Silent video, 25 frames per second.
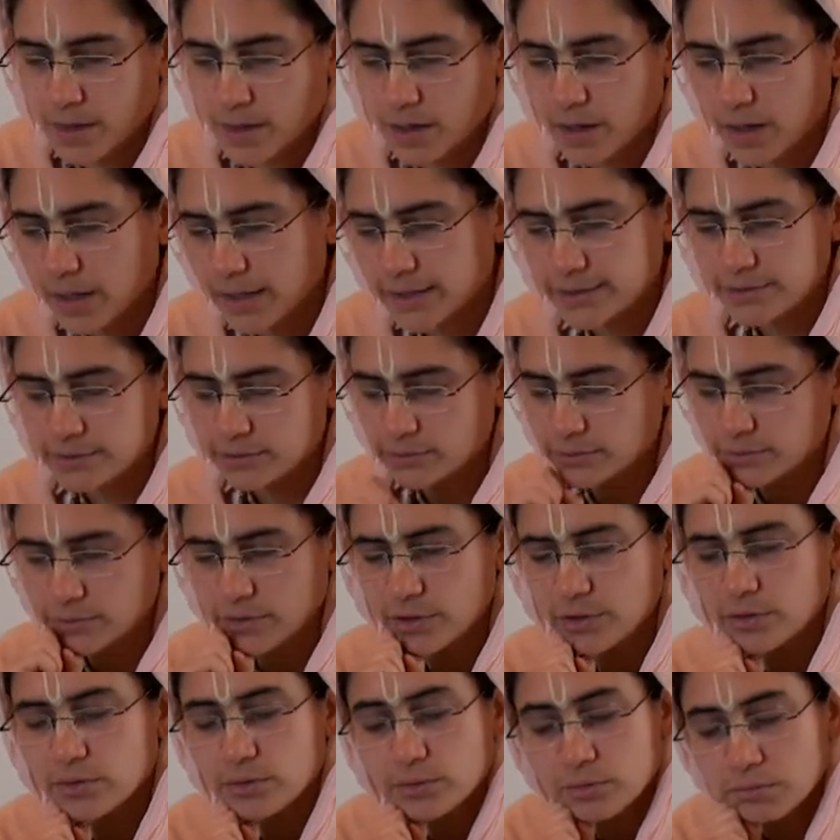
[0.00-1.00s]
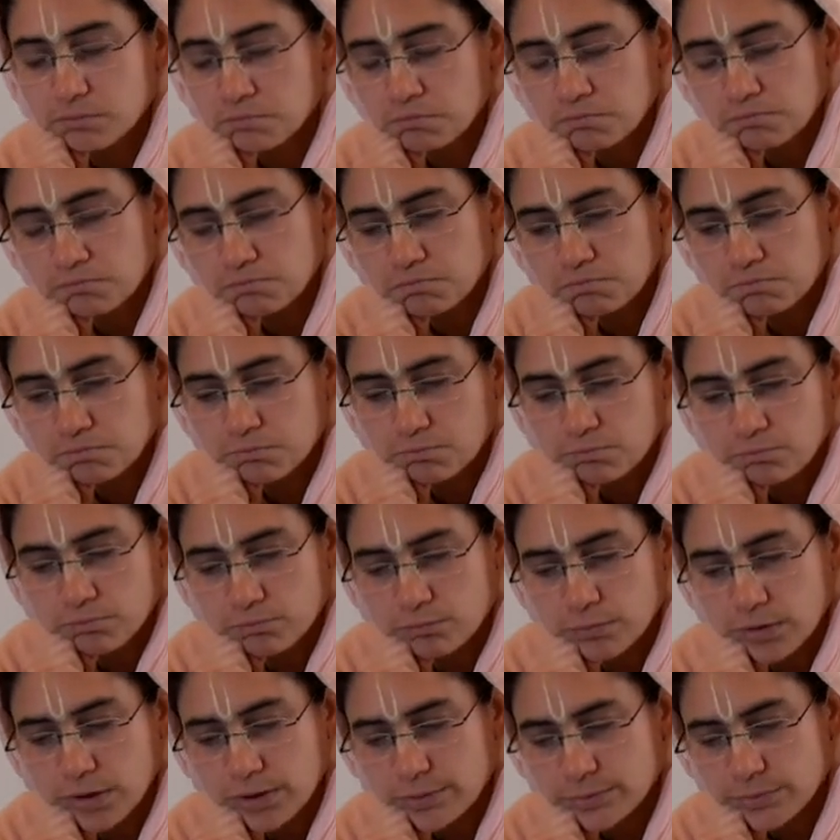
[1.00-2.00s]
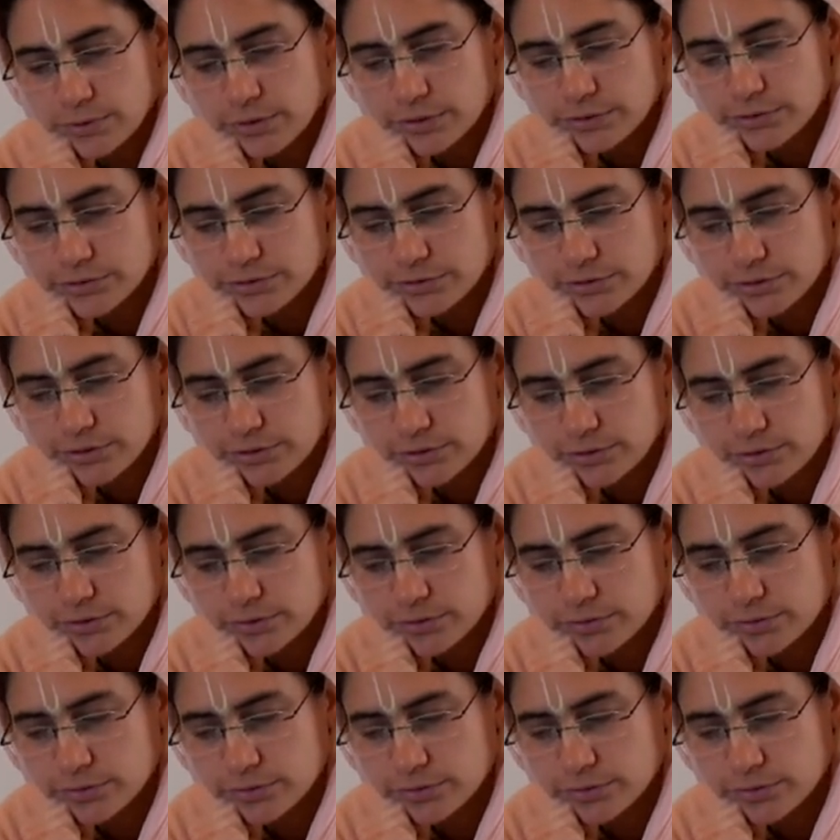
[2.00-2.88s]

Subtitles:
I don't know. I'm not sure.